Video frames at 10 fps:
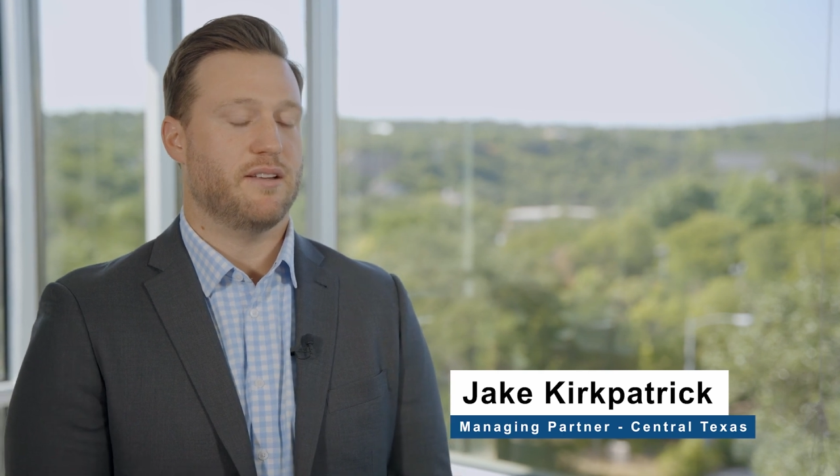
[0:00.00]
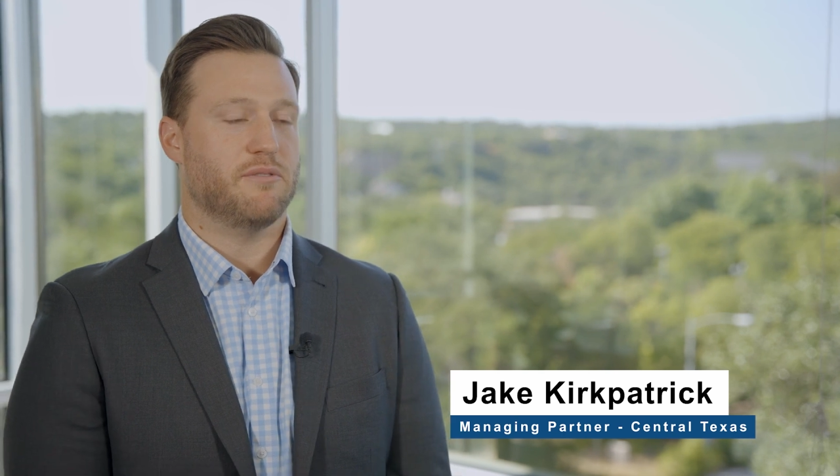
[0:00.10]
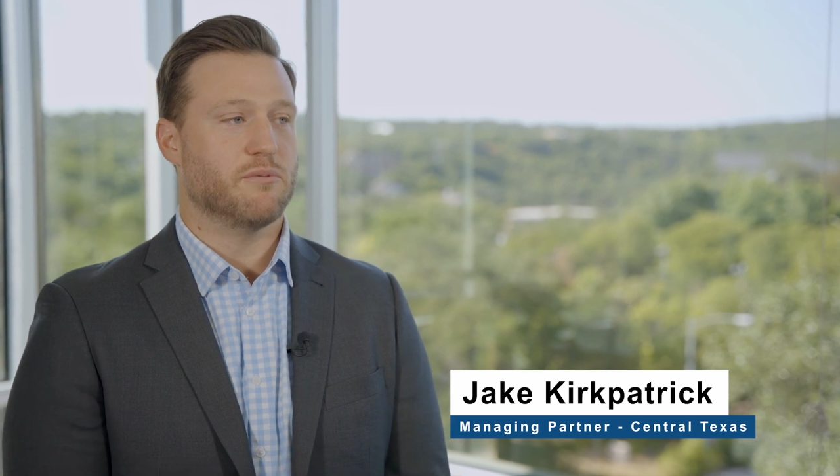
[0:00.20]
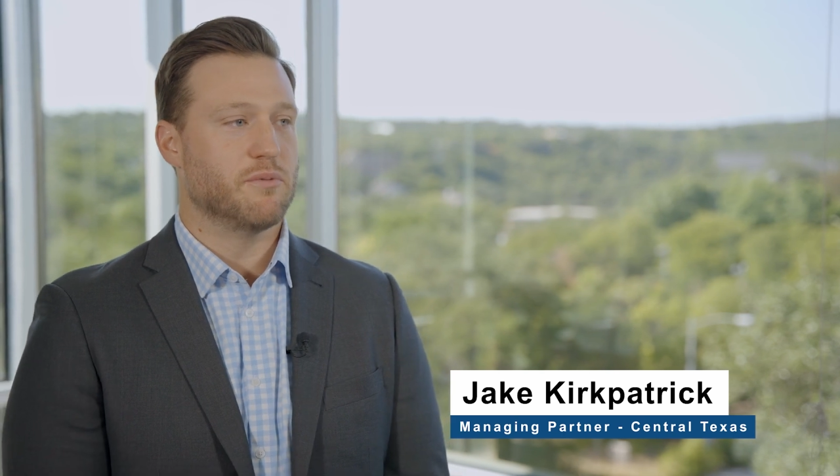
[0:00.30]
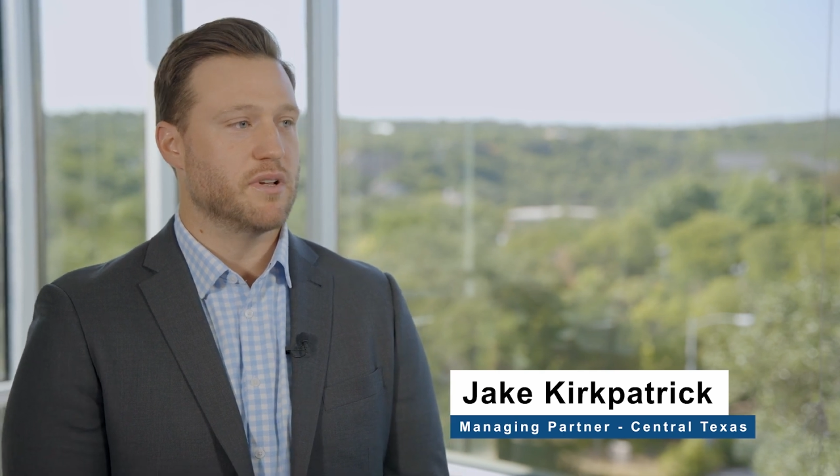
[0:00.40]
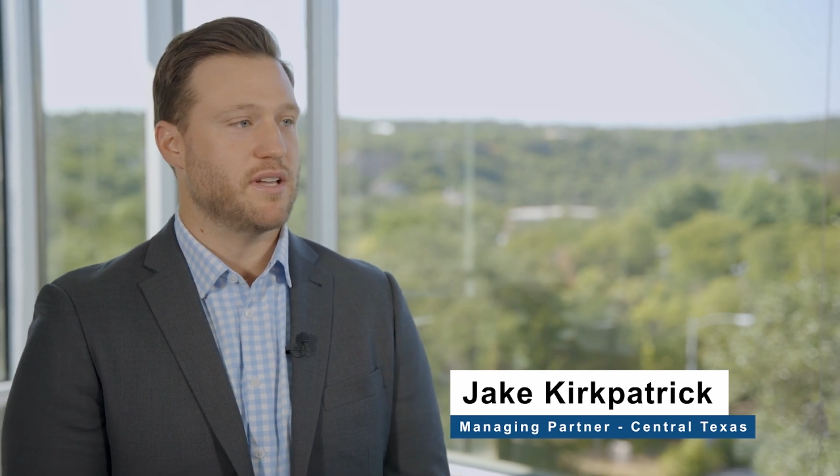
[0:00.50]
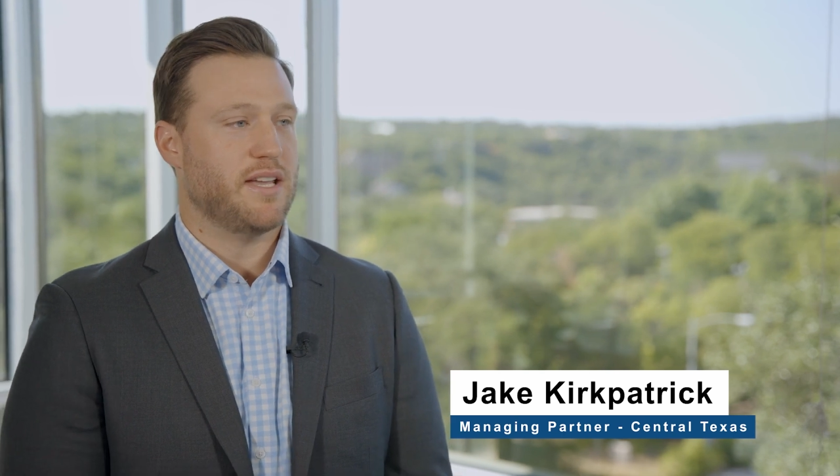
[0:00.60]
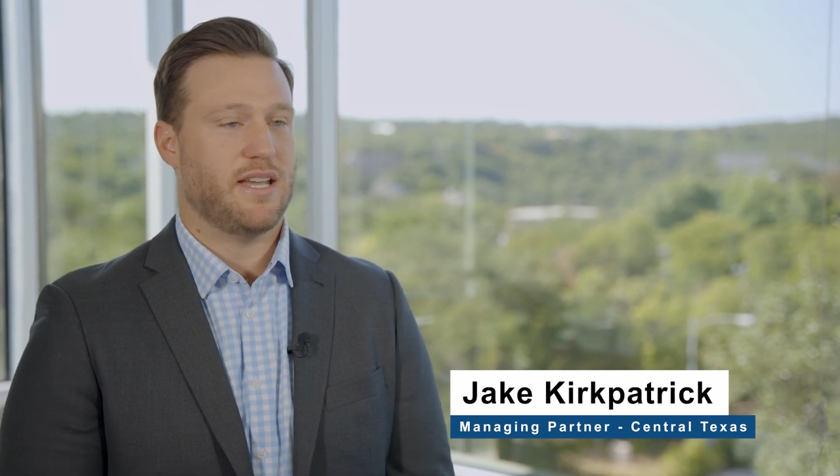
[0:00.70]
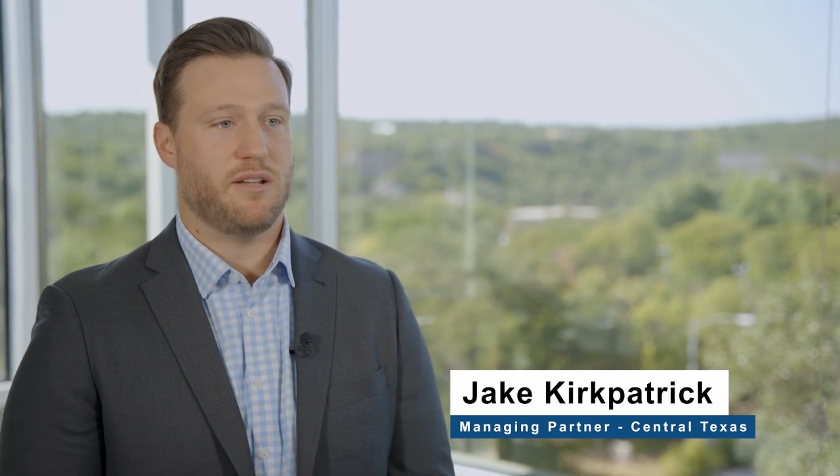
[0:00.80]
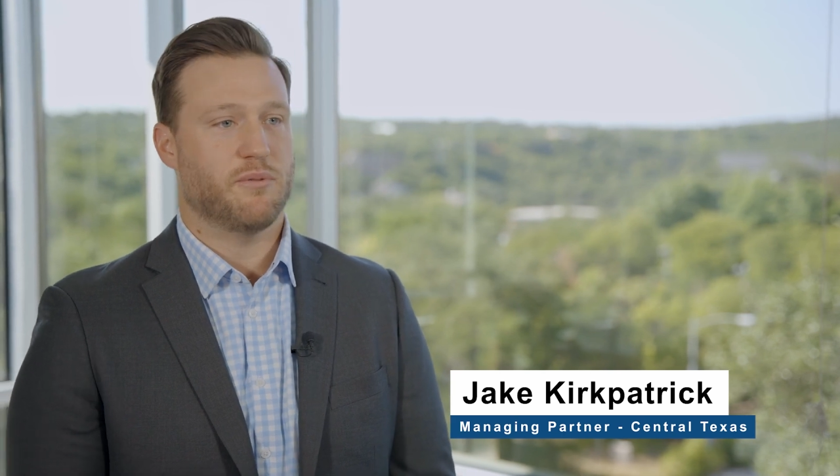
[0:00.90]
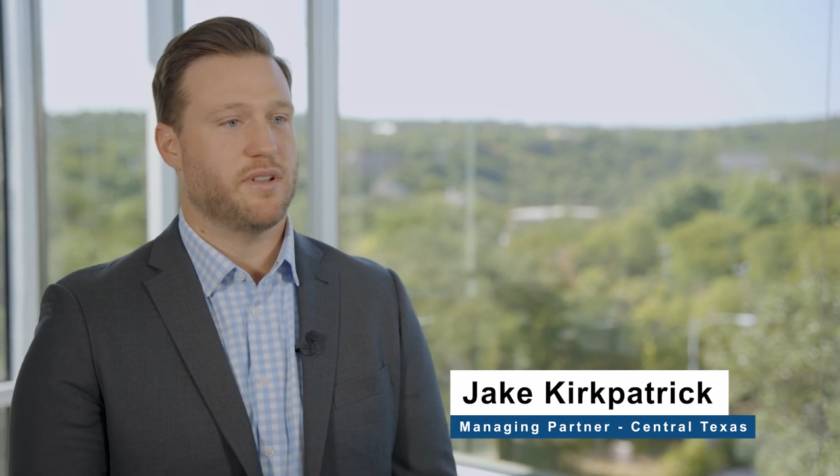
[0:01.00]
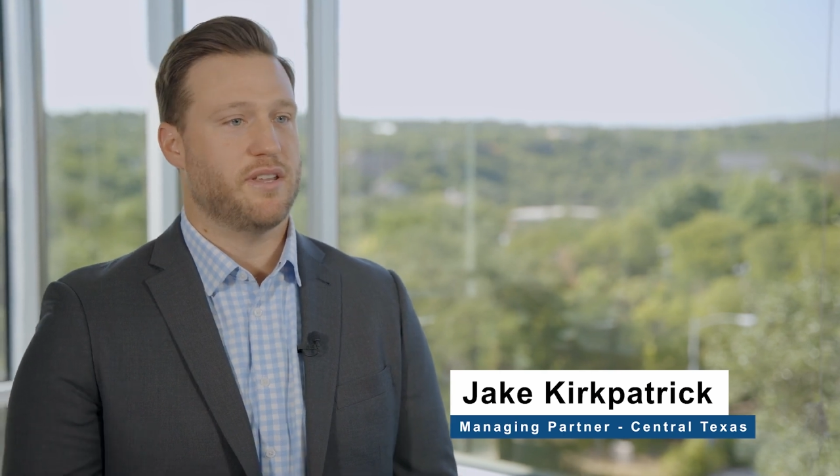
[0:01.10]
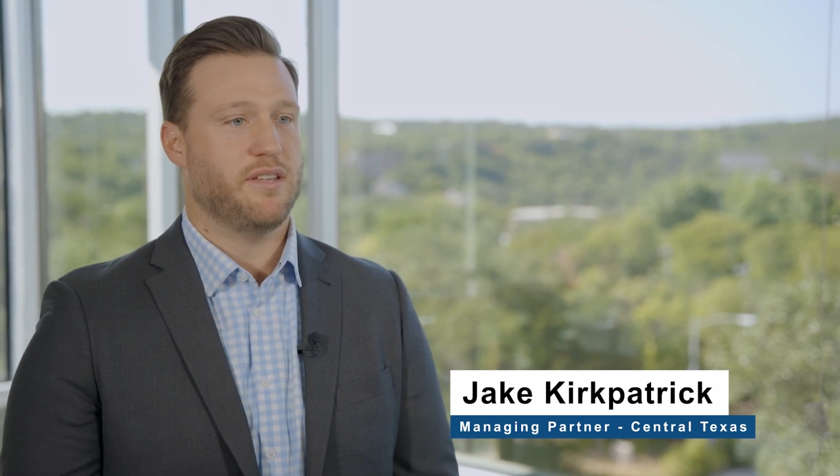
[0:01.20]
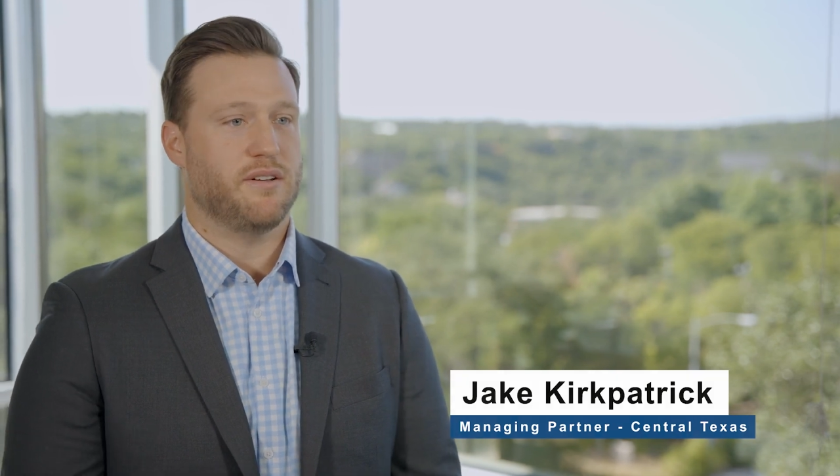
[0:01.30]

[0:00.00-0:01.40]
and really anyone